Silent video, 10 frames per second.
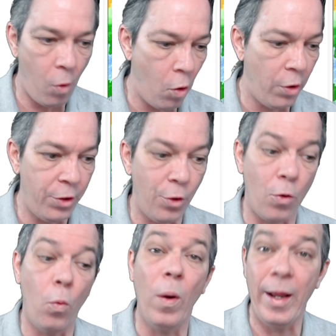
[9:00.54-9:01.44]
on your
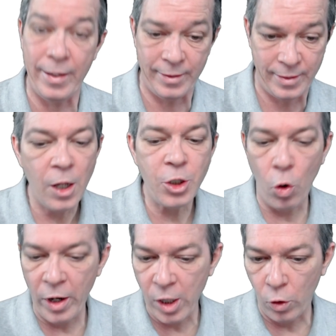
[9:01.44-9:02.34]
winds,
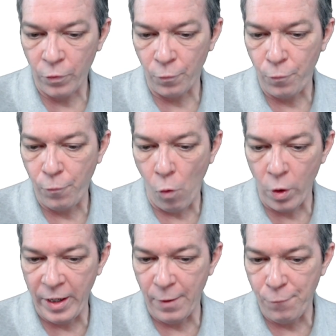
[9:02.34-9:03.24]
Showing it goes from
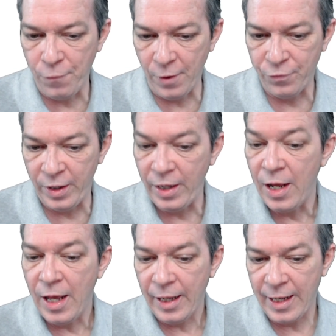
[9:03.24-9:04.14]
40 to 50,
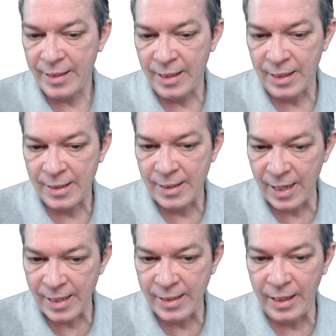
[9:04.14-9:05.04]
gets into
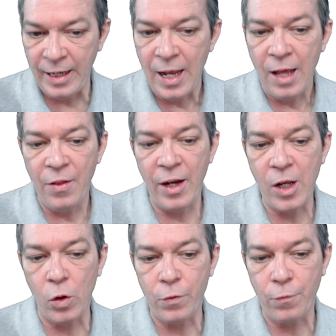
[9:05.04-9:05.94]
60, then it
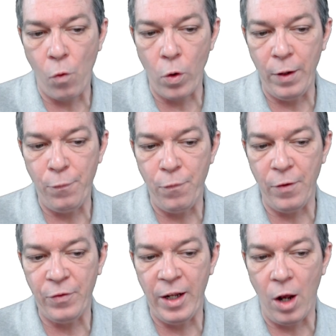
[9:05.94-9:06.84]
goes 40,
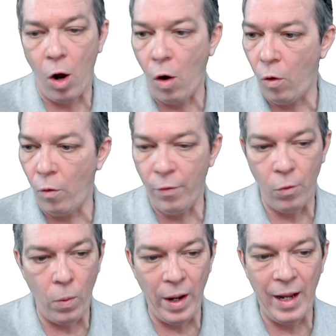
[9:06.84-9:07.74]
50, all the
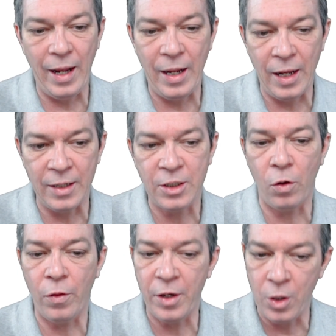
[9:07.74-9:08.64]
way
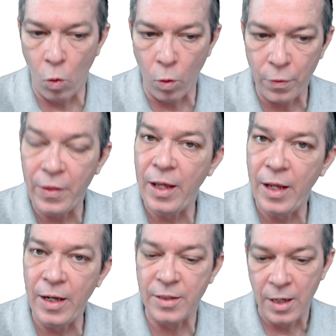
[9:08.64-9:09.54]
until the
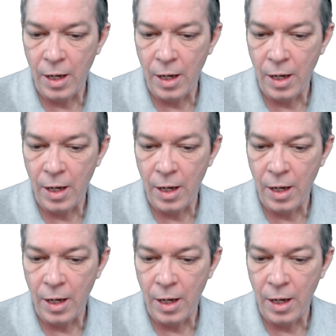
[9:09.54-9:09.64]
northeast,